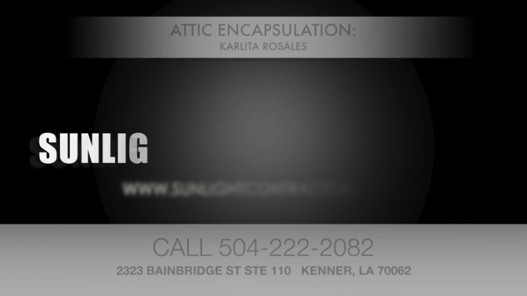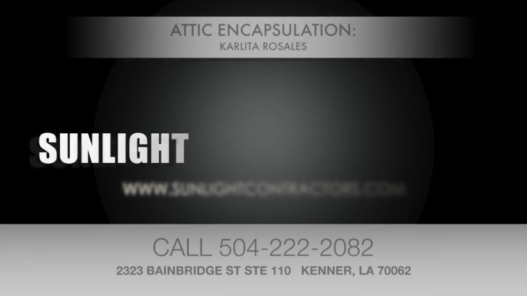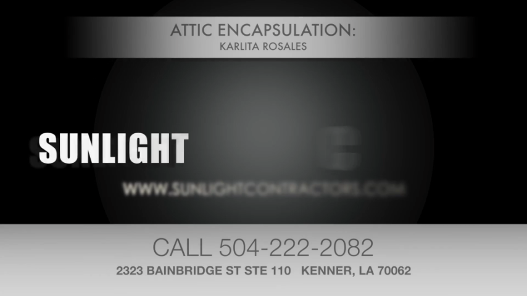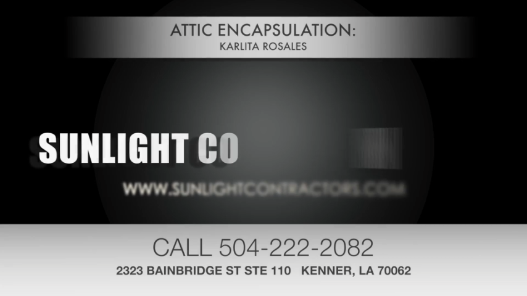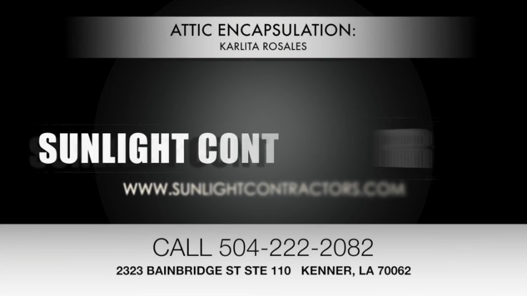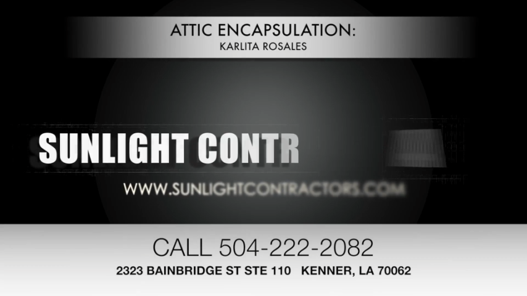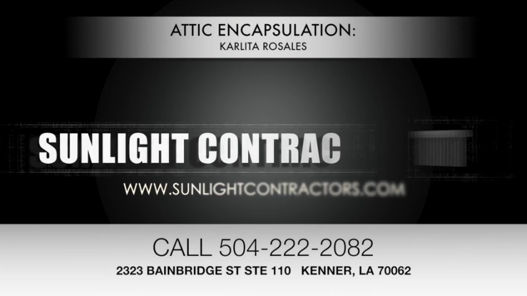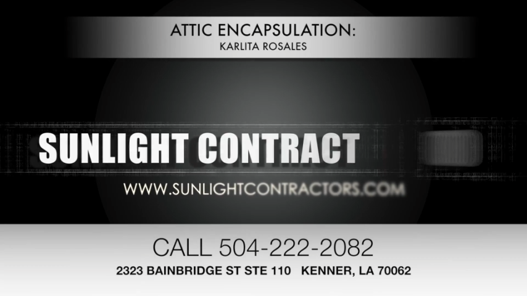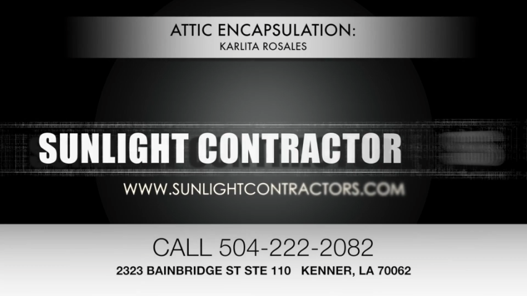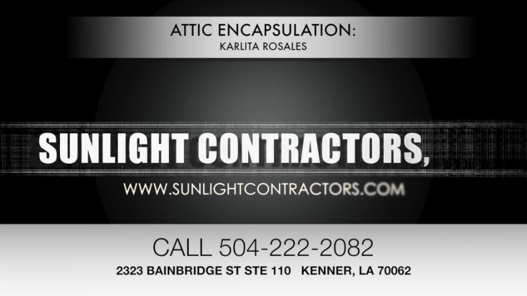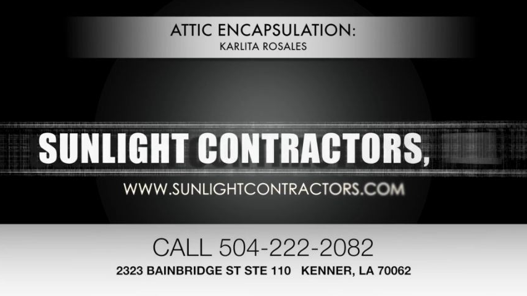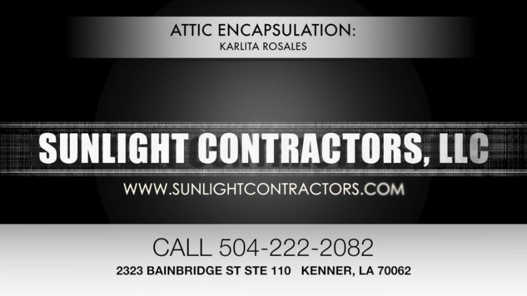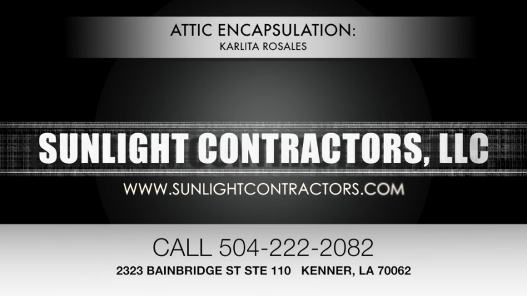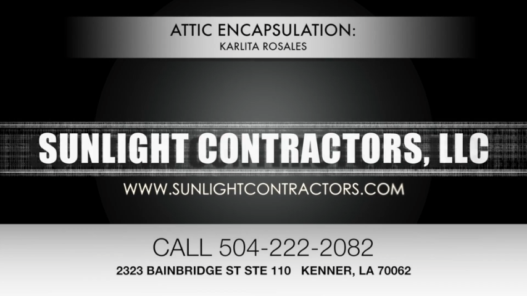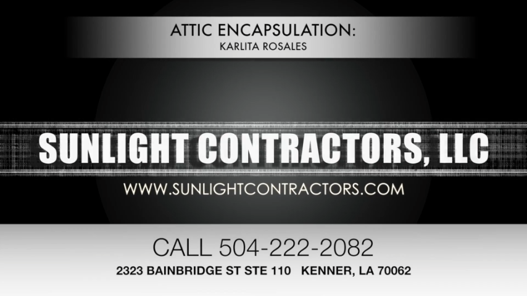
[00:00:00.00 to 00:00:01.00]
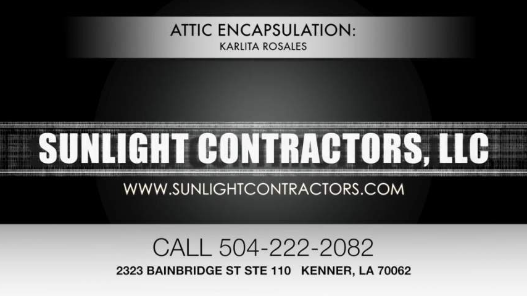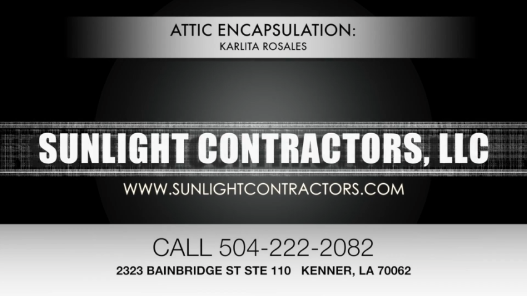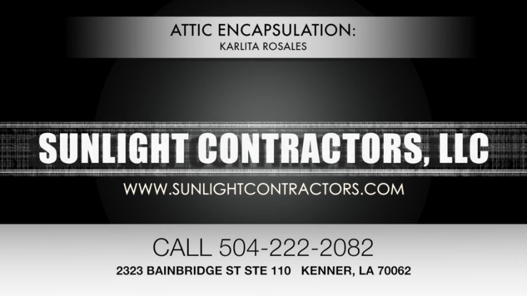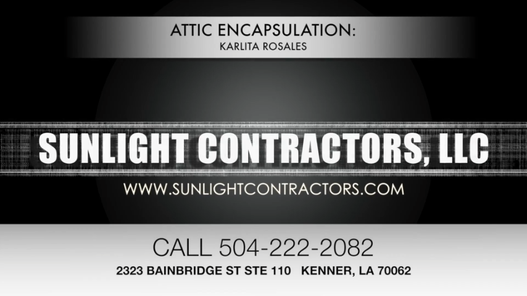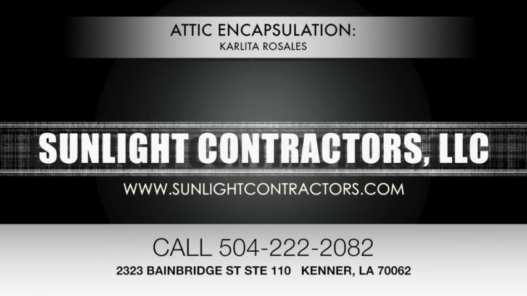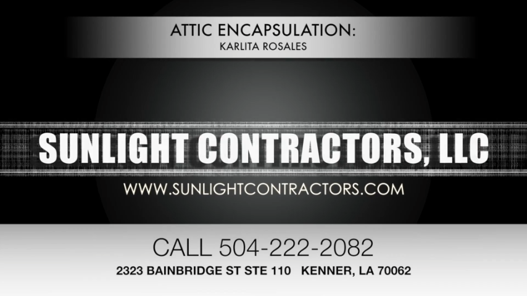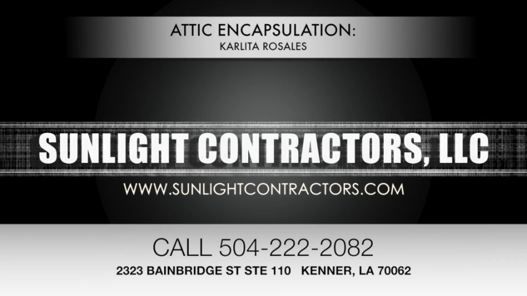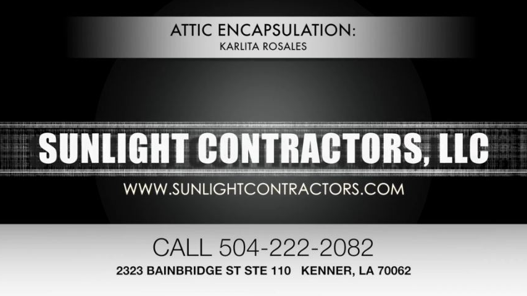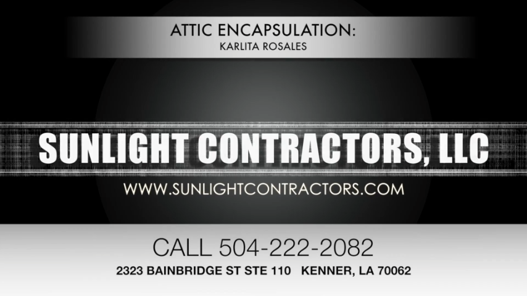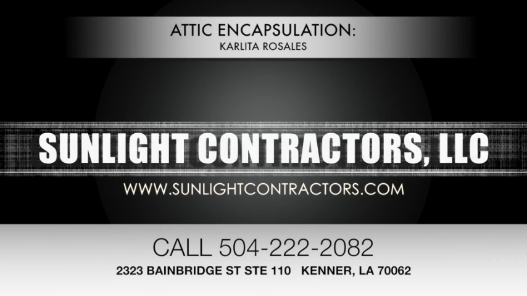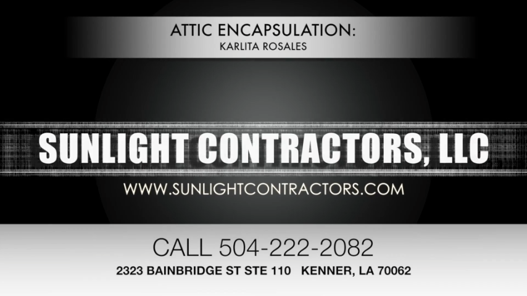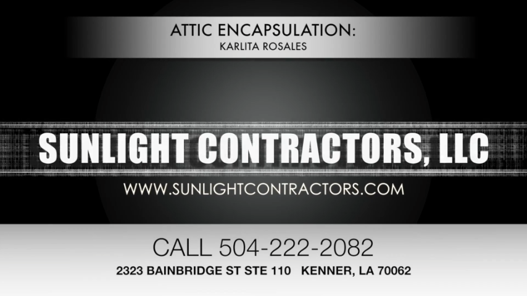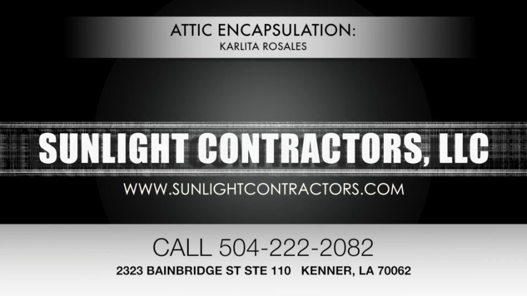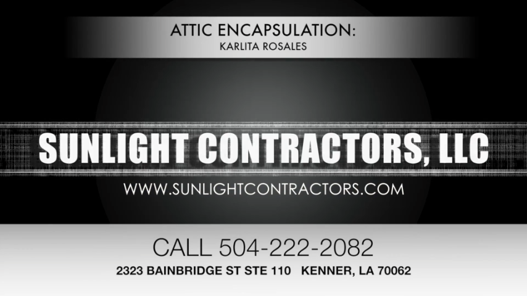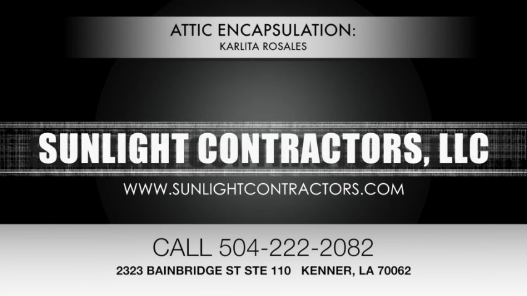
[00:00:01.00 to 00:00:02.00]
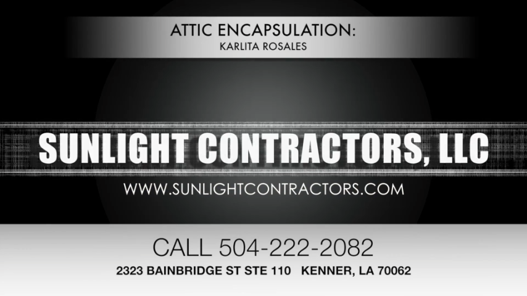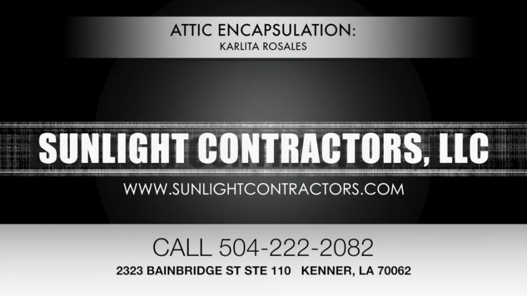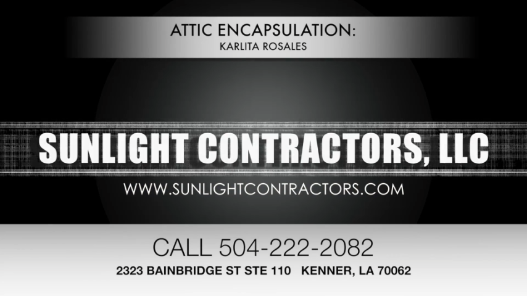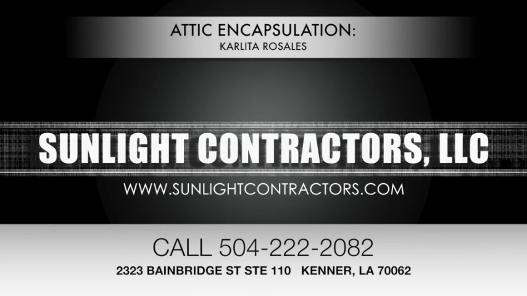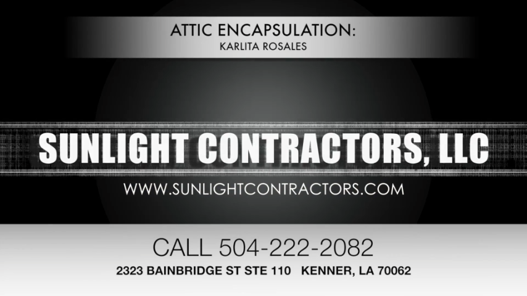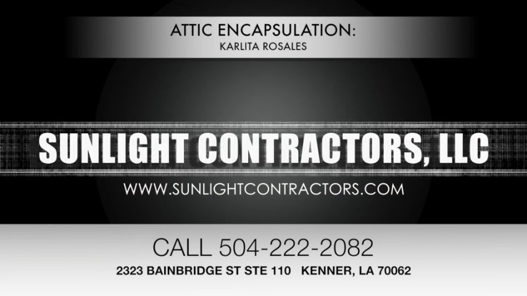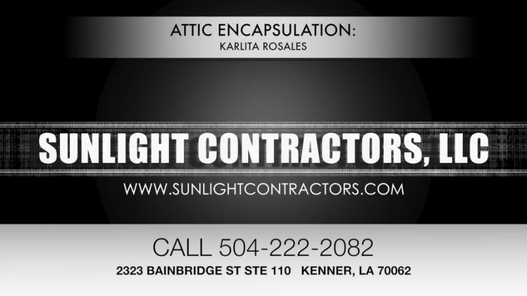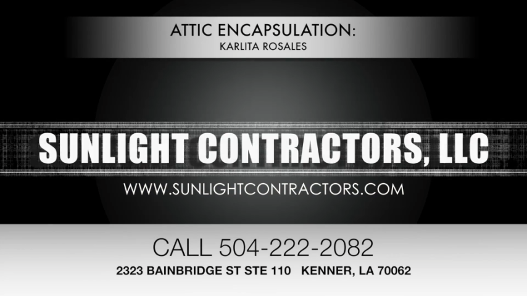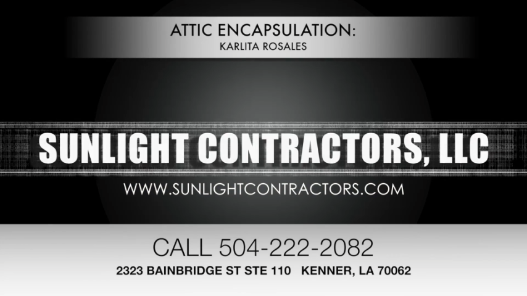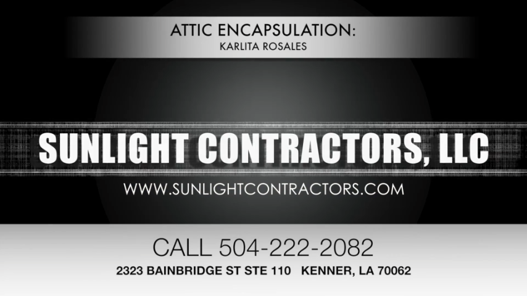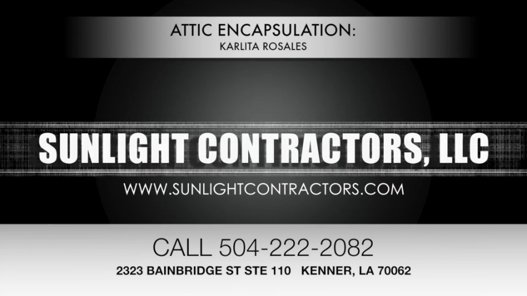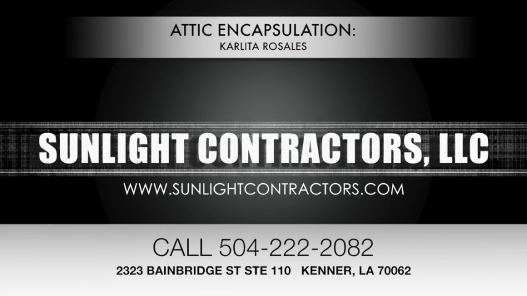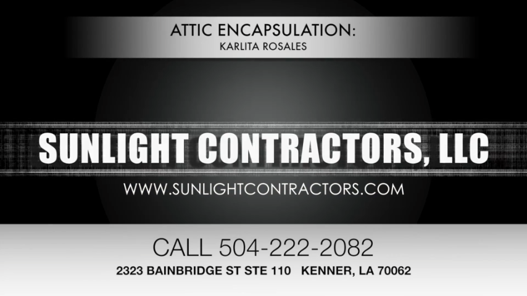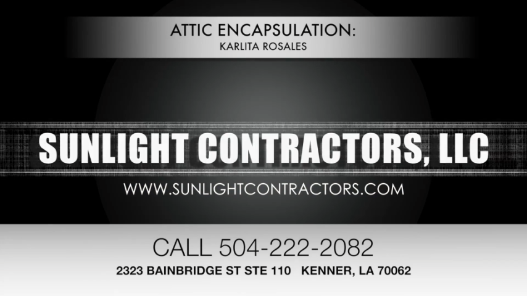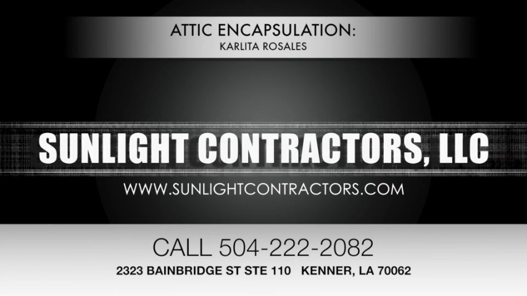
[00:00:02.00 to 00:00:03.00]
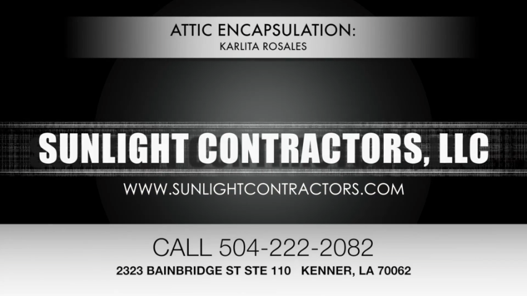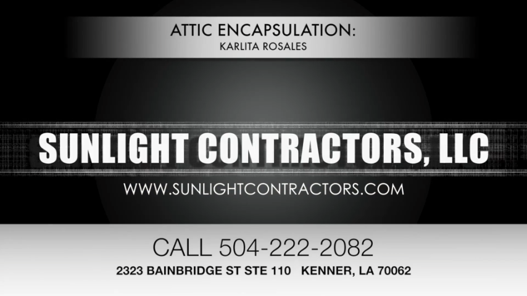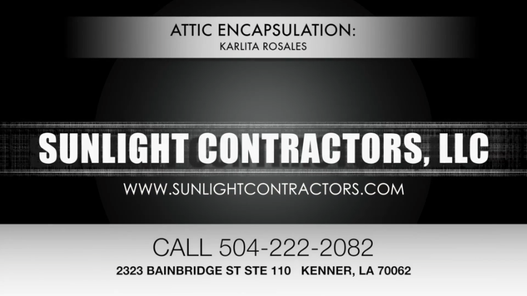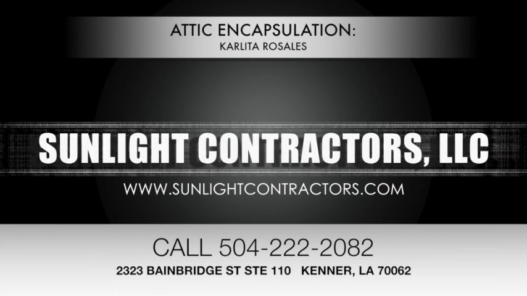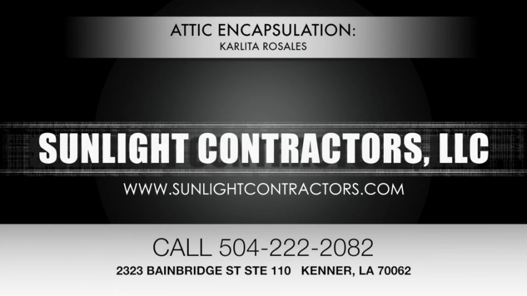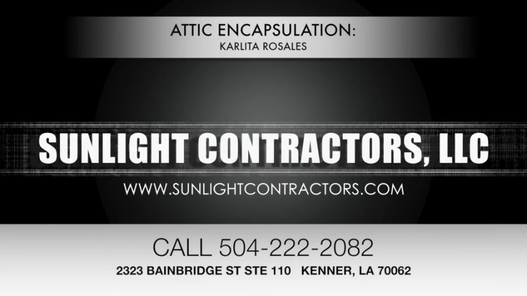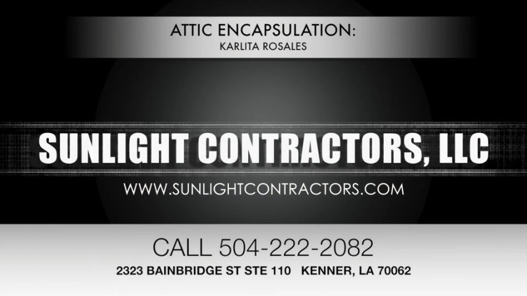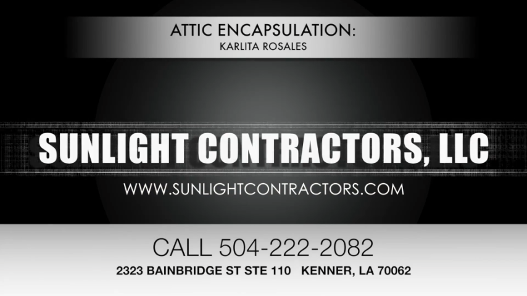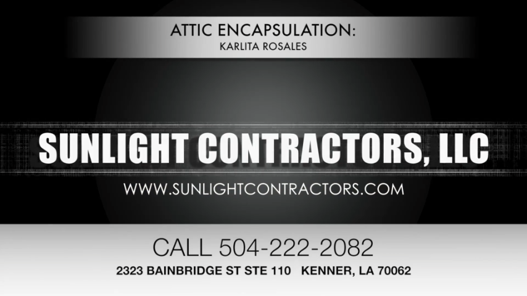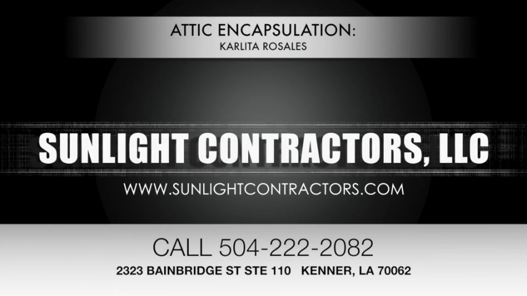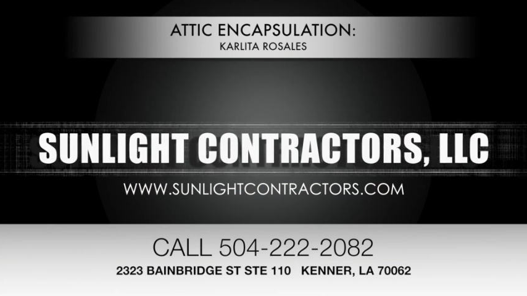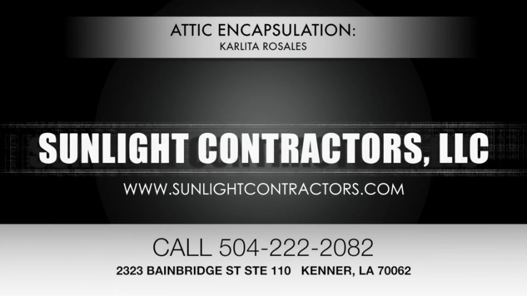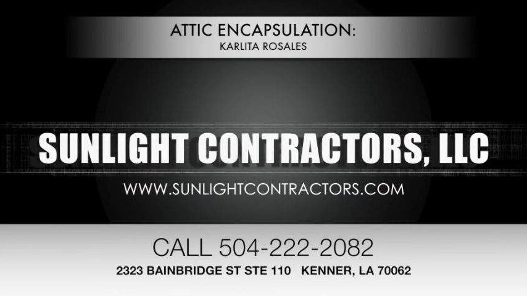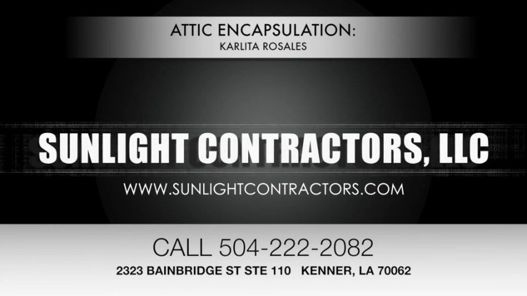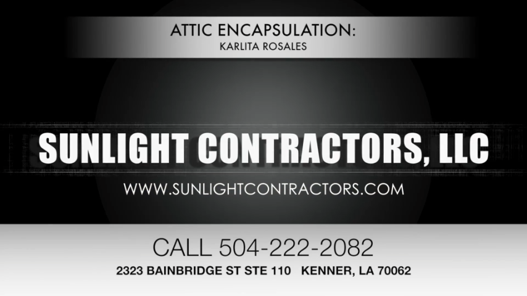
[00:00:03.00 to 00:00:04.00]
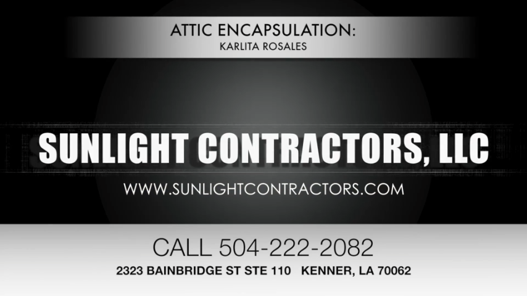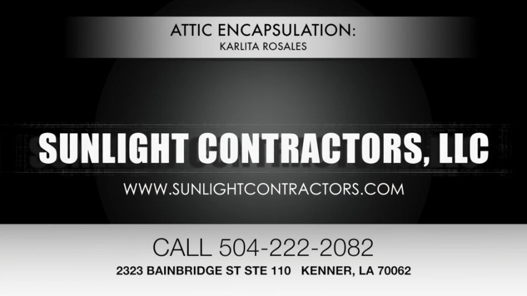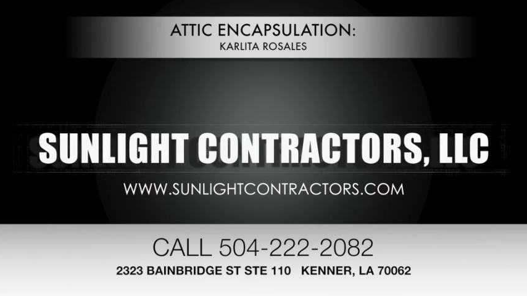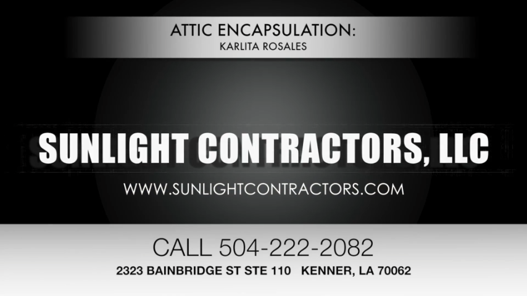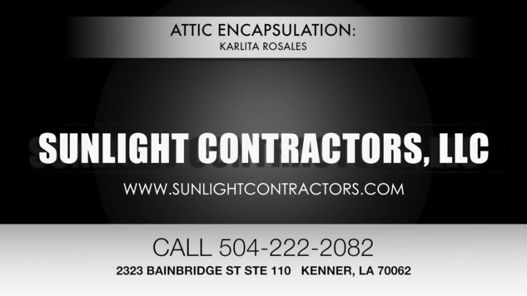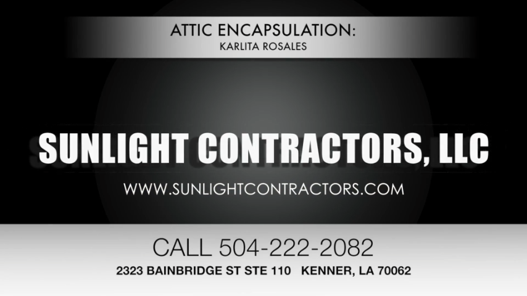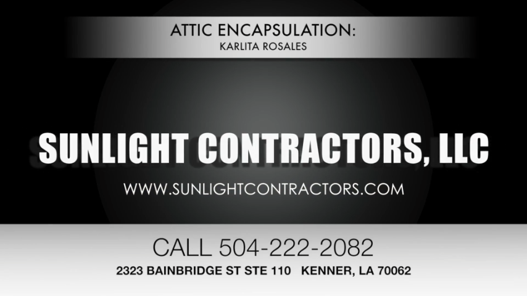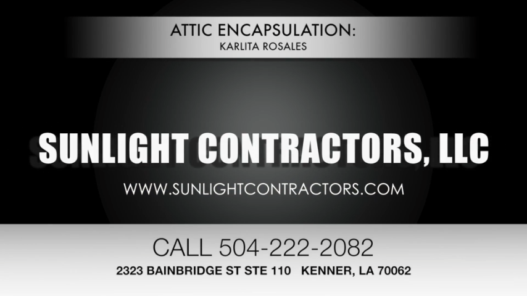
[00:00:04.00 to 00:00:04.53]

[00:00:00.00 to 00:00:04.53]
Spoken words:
No face is visible, so there are no lips to read.